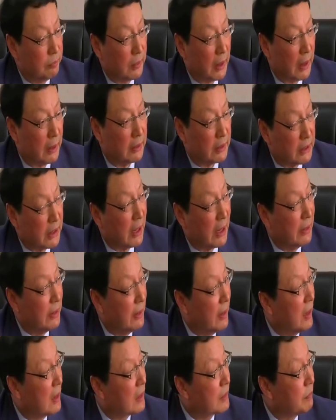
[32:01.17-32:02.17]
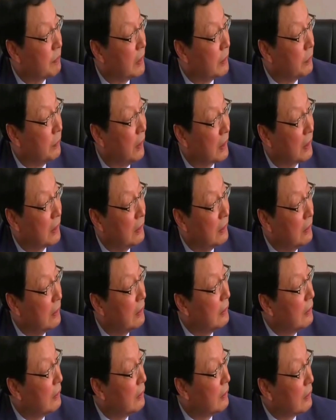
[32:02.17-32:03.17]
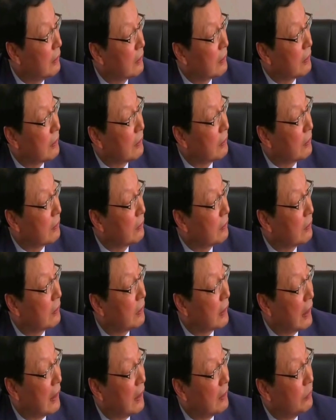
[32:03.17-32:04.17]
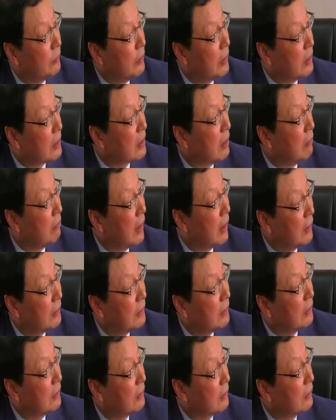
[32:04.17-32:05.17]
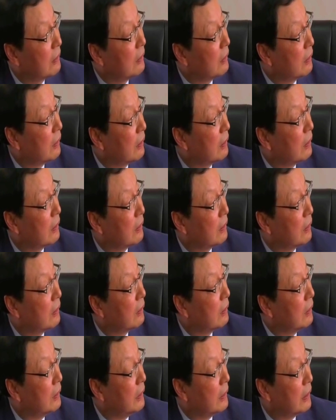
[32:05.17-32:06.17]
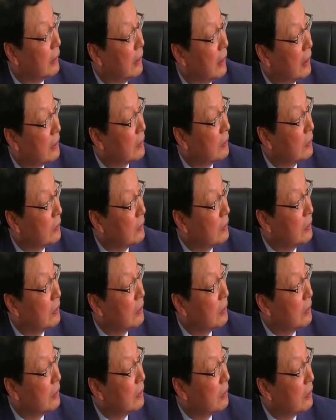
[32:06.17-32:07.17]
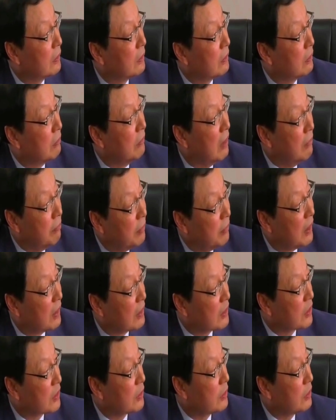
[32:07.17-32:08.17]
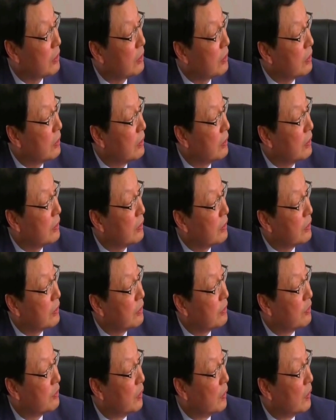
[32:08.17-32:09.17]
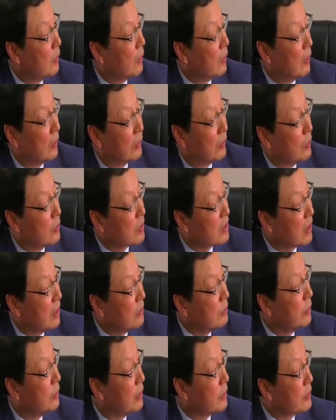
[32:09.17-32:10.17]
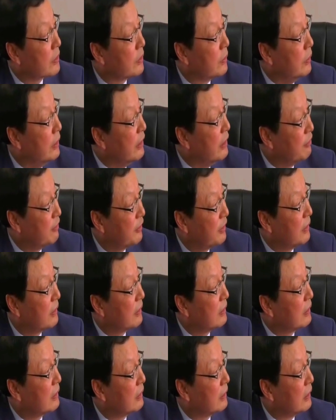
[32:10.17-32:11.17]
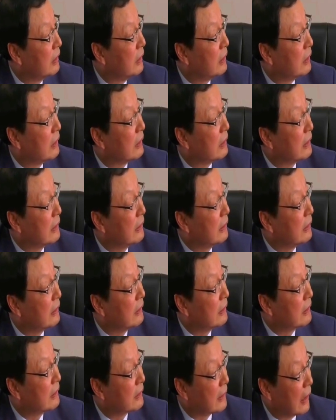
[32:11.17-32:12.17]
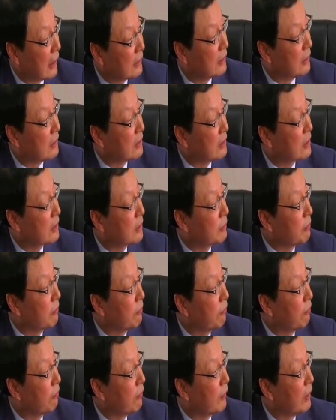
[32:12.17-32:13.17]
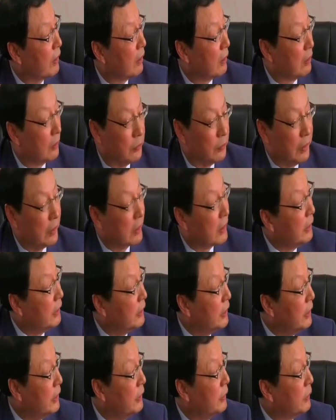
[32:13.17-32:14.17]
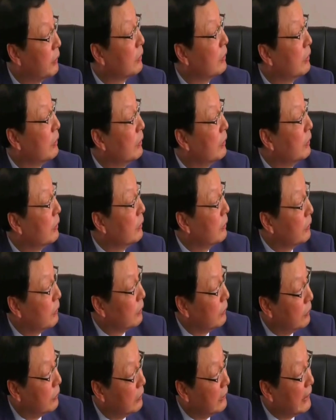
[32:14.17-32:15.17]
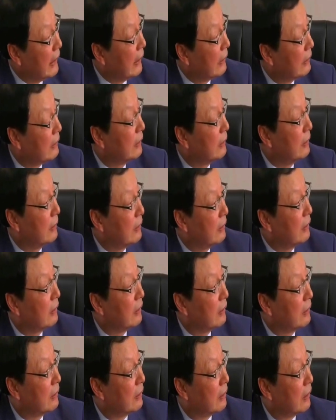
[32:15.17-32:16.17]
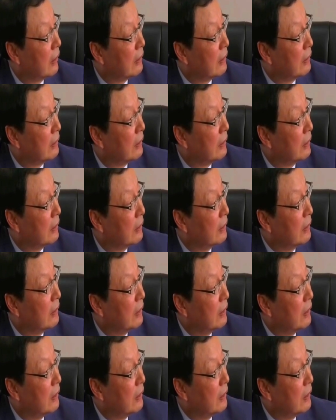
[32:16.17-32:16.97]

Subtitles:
And China has been working together with some other international members for those countries to lift the sanctions. And we'll continue to do that. And